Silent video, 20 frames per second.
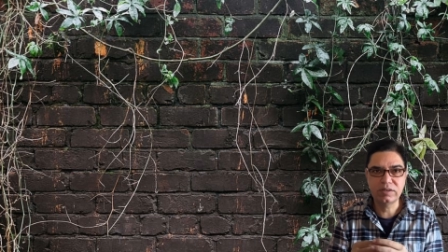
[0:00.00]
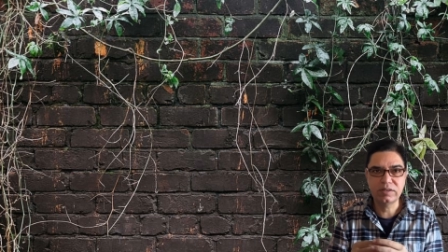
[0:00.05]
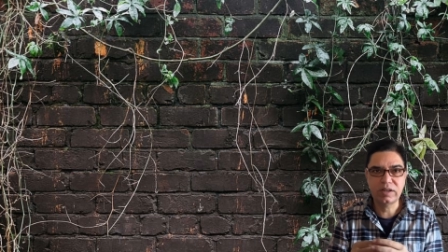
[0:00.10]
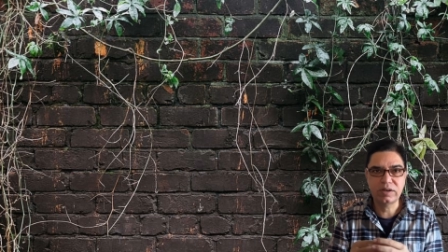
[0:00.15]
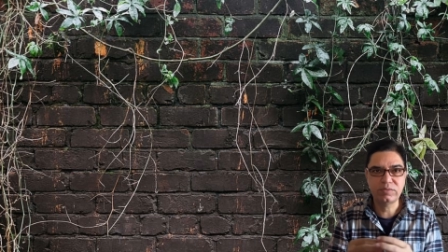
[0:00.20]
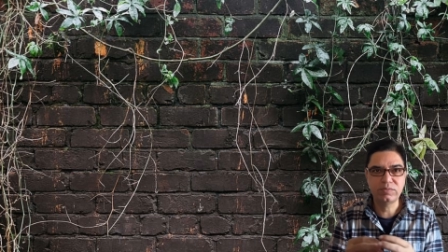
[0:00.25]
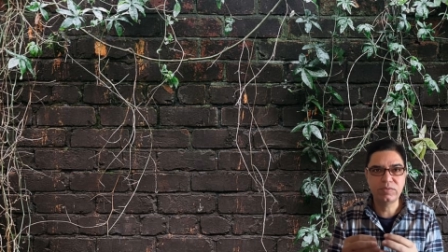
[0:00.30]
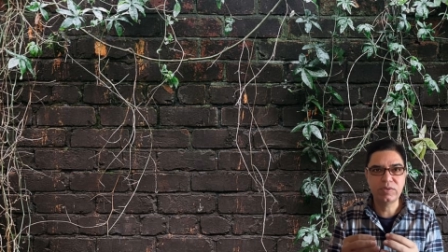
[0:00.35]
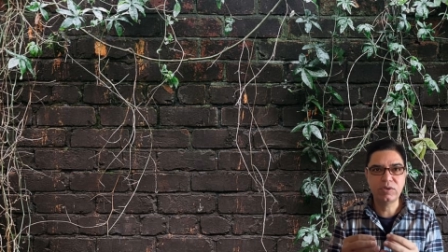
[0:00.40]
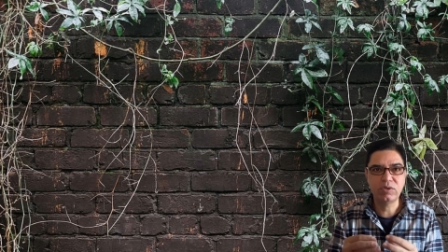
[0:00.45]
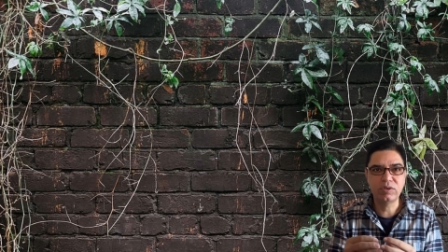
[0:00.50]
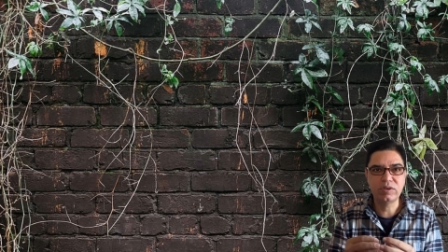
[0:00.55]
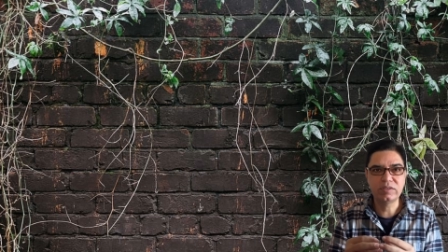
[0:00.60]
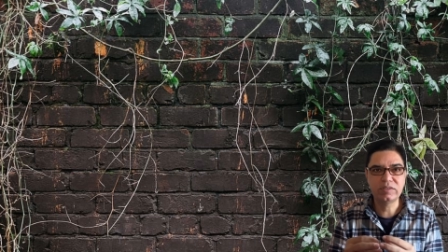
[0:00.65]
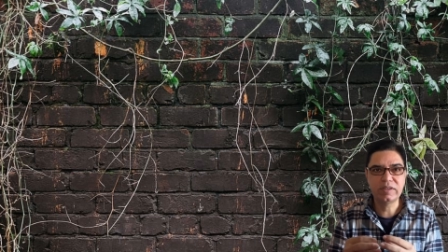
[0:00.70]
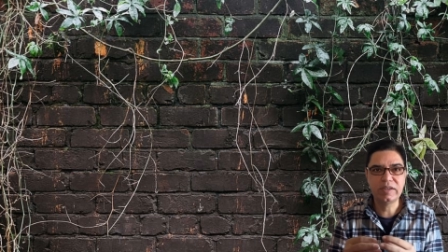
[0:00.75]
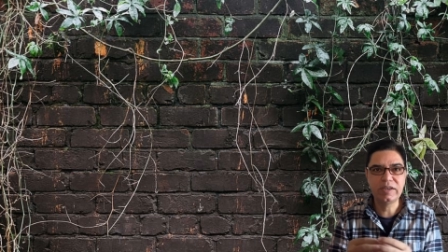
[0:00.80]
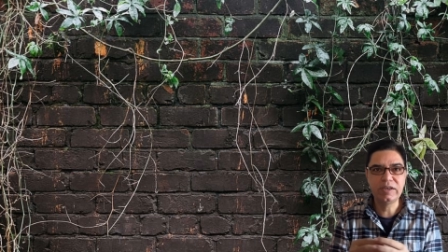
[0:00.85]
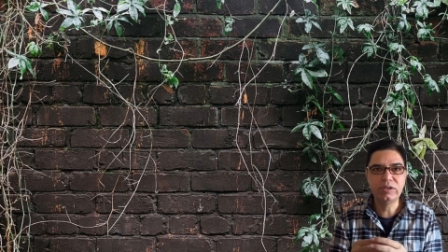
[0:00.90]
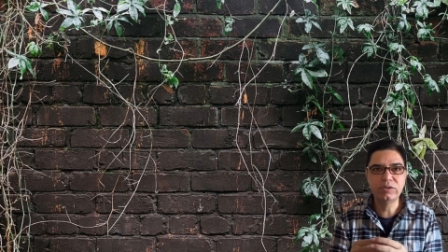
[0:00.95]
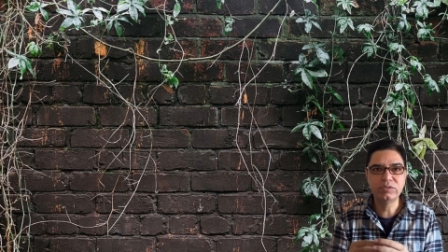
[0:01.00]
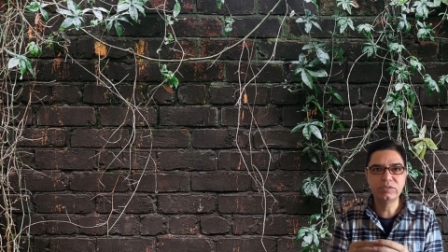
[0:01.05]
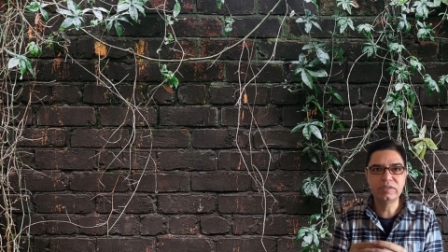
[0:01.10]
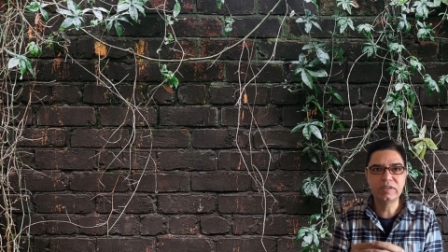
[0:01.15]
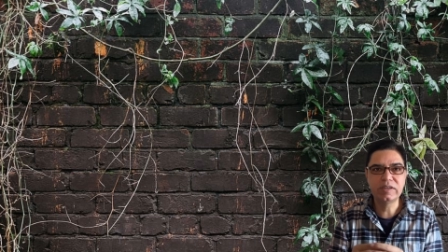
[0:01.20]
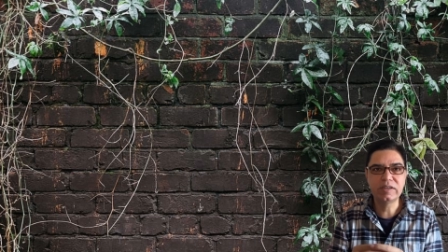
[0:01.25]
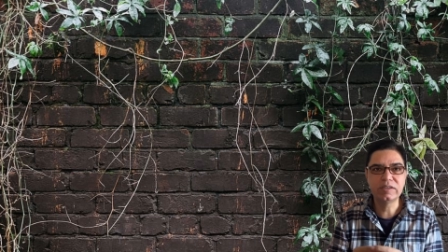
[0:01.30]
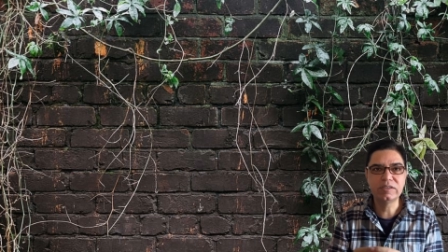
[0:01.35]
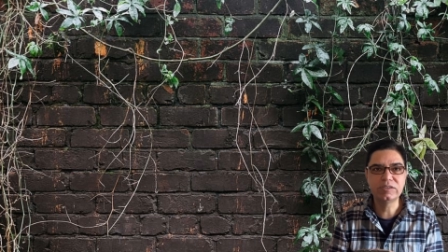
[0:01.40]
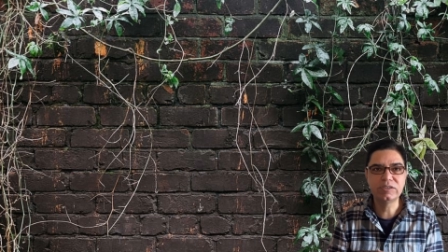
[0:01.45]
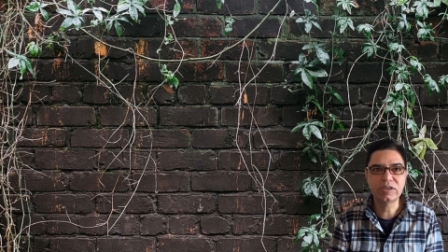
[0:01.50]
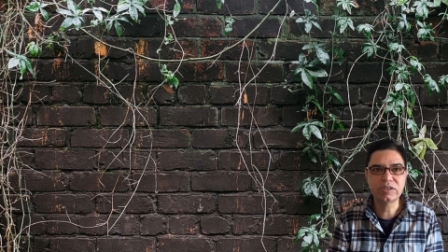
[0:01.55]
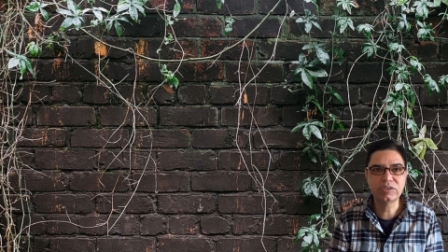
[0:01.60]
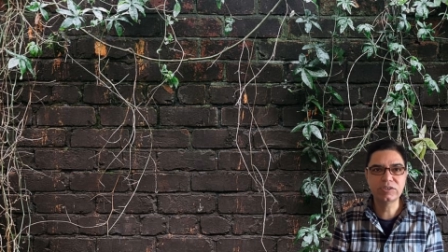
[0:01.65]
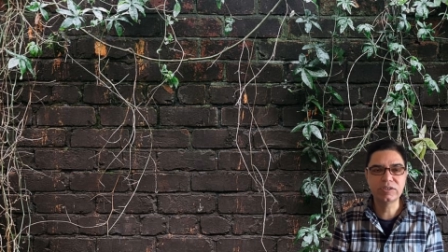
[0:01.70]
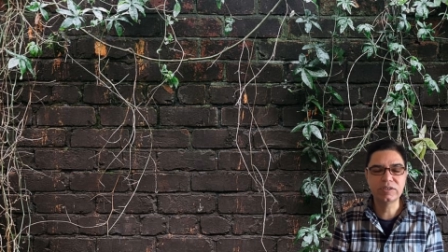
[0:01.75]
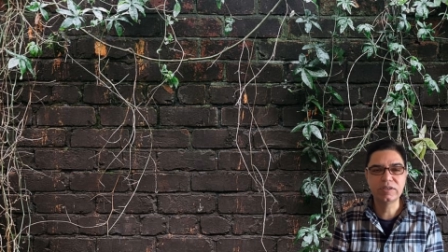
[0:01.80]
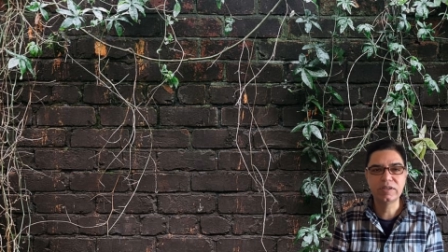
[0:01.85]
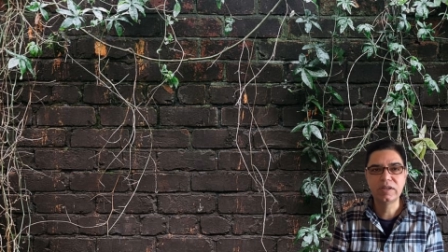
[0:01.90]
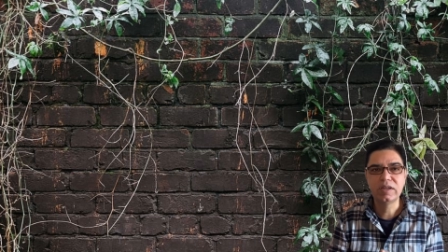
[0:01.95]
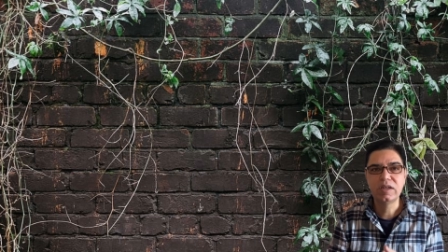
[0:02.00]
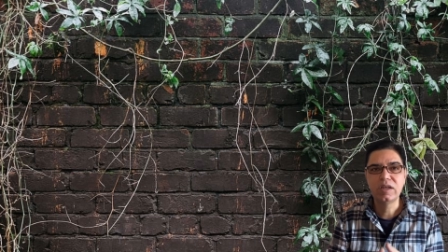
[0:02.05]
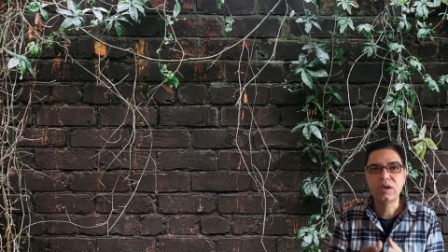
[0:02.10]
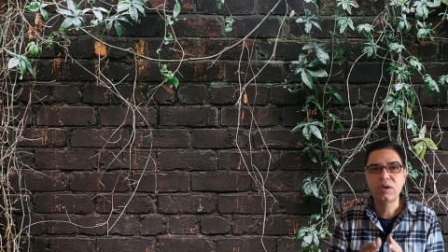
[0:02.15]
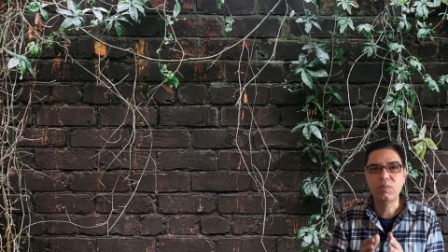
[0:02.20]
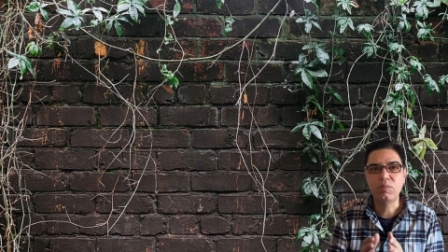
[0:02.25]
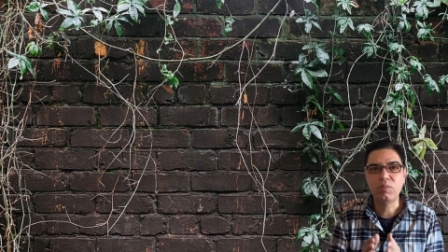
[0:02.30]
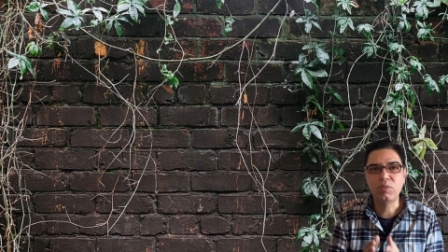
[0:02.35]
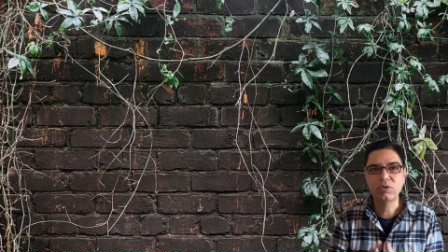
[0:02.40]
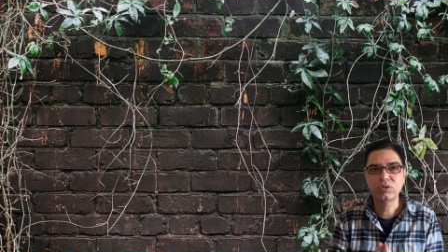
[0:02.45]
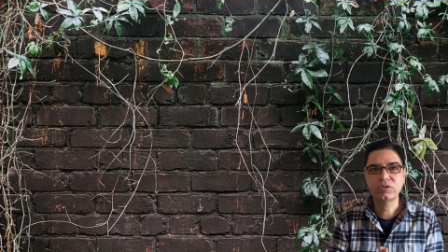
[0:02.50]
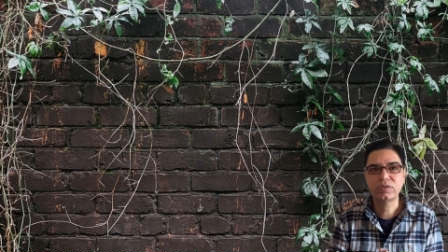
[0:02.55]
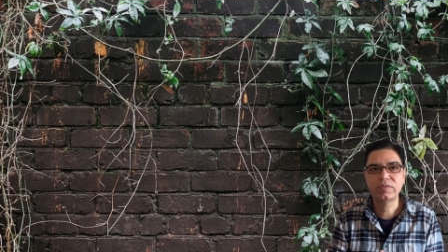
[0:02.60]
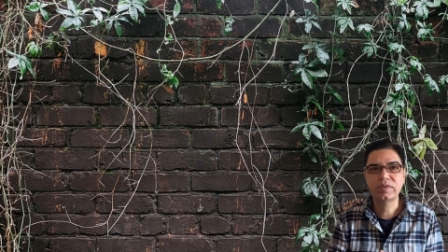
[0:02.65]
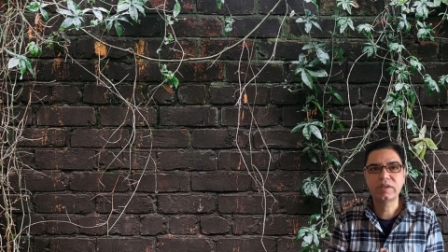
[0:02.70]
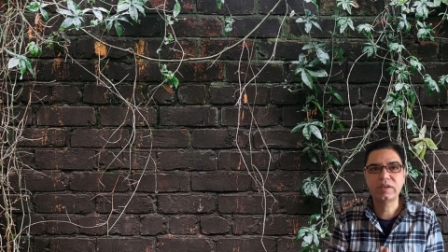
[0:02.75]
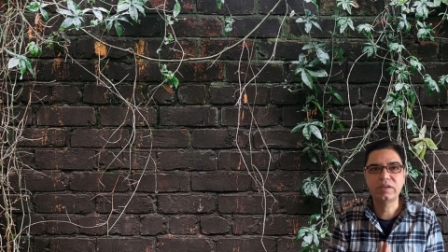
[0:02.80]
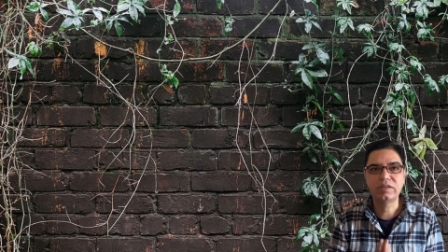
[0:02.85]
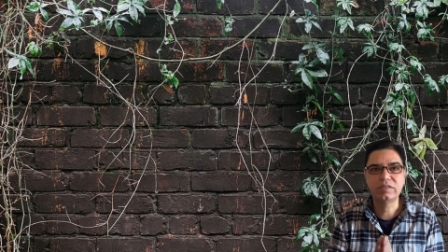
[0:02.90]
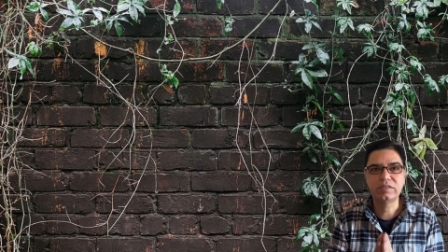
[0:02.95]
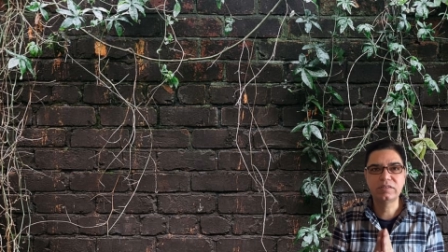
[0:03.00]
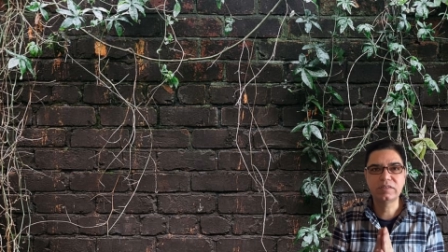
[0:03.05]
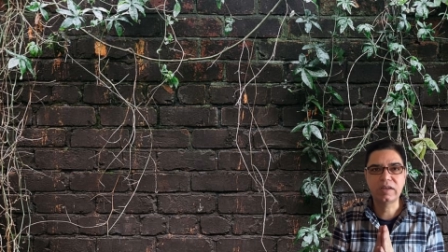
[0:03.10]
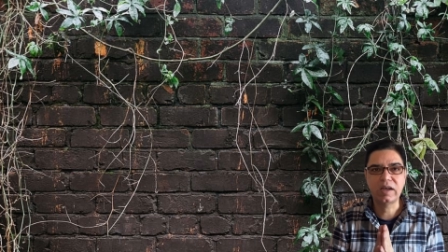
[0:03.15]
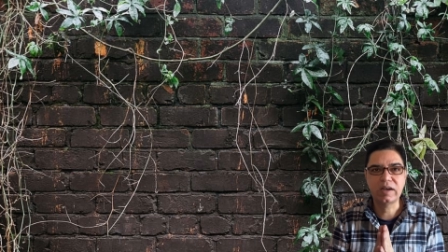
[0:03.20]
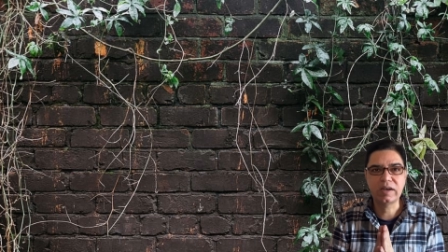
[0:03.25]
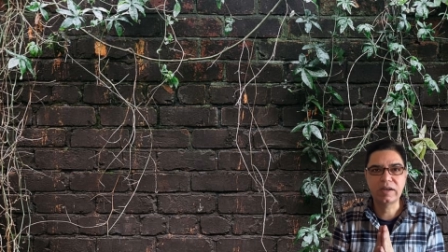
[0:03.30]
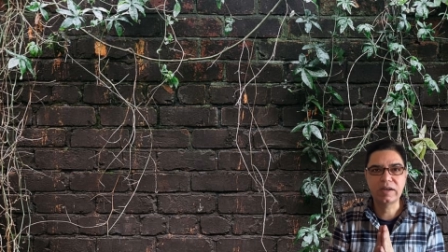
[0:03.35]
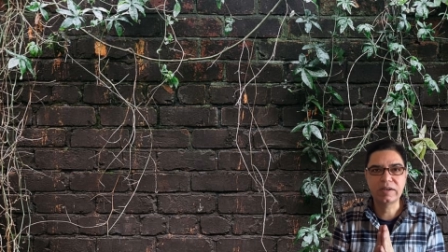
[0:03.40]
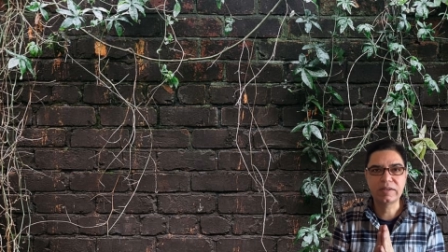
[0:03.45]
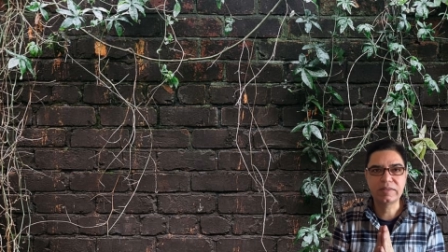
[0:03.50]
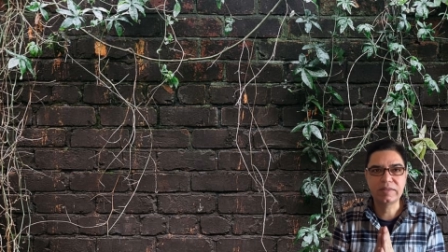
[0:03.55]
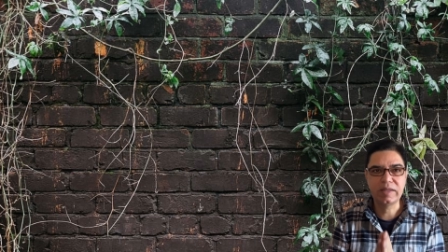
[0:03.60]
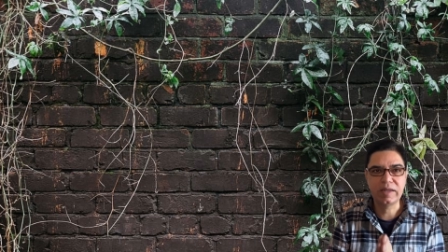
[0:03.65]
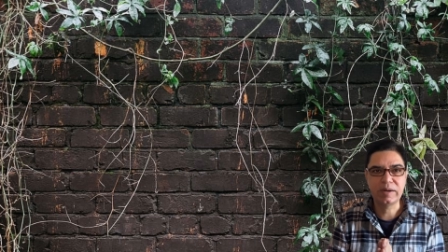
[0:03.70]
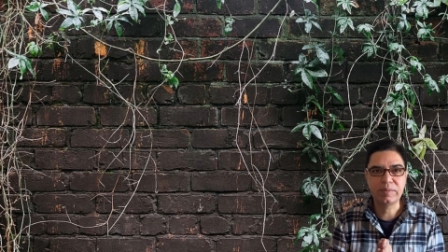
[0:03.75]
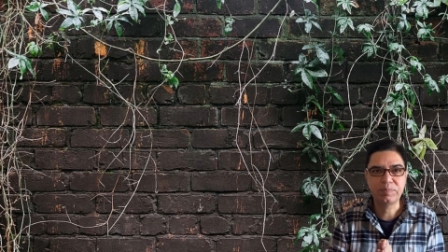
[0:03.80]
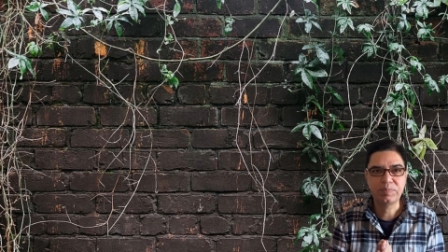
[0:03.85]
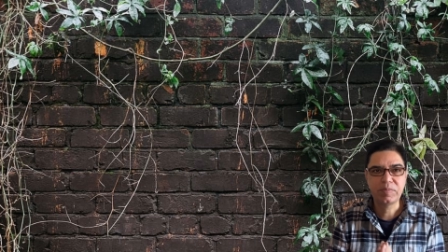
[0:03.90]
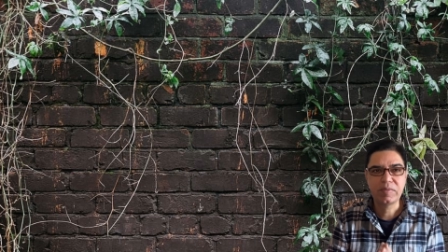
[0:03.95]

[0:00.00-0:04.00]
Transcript: that we call as the ileocecal junction, most of the cases occur there.